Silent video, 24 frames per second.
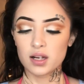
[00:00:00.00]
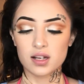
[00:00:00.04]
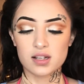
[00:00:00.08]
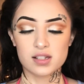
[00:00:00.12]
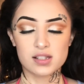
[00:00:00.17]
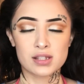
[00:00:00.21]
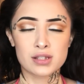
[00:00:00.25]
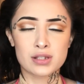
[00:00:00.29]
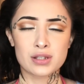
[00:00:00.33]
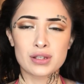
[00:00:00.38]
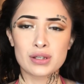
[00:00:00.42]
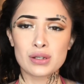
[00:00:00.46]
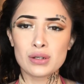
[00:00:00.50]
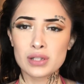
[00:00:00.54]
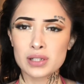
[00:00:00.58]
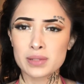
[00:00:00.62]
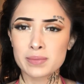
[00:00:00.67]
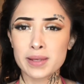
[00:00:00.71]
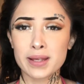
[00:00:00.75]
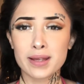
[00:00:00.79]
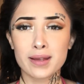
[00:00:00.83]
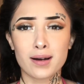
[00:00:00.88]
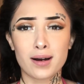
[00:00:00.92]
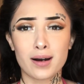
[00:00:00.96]
excuse
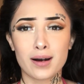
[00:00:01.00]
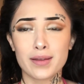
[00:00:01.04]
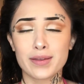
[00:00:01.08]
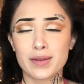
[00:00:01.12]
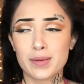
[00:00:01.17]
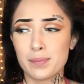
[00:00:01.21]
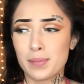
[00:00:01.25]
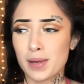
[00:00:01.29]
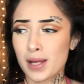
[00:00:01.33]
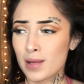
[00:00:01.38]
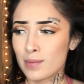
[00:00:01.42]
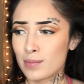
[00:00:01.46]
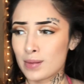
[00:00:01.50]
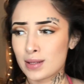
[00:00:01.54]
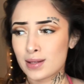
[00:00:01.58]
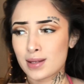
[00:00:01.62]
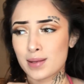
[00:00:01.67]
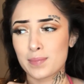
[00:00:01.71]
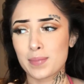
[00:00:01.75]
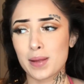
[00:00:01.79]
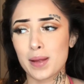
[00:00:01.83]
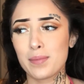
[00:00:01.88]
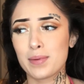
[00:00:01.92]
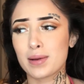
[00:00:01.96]
me, y'all. The baby
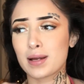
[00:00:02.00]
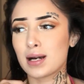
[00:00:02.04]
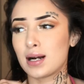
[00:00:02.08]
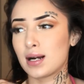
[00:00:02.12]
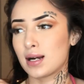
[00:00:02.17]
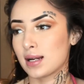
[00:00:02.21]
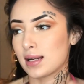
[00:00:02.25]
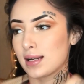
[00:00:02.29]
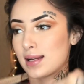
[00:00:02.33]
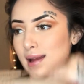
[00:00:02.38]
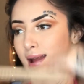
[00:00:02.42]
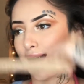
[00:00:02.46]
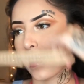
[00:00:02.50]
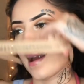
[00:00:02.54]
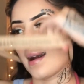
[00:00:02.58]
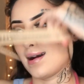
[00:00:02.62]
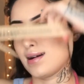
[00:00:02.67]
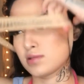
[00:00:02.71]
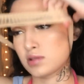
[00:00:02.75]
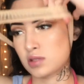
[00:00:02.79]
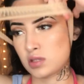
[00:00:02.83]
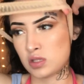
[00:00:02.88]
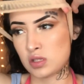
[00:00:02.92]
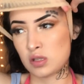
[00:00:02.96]
got
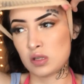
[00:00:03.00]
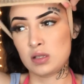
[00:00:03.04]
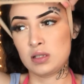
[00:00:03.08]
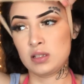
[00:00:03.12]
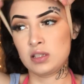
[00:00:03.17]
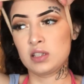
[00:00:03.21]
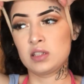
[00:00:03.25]
gas.